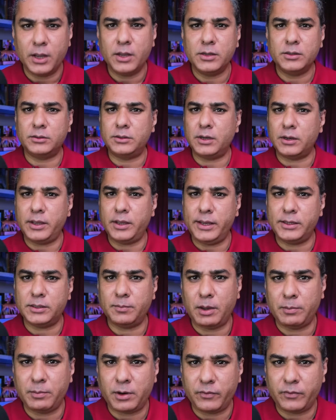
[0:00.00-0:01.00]
So Turkey is a
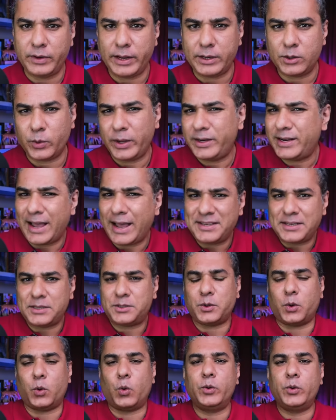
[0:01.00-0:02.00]
member of NATO. It has
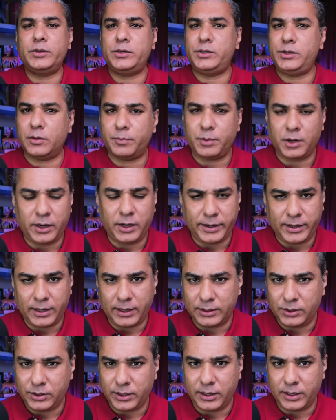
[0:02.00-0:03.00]
its own geopolitical
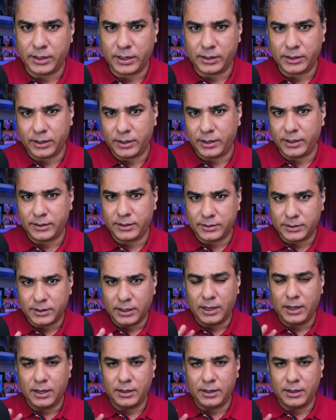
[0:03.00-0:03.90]
agenda that is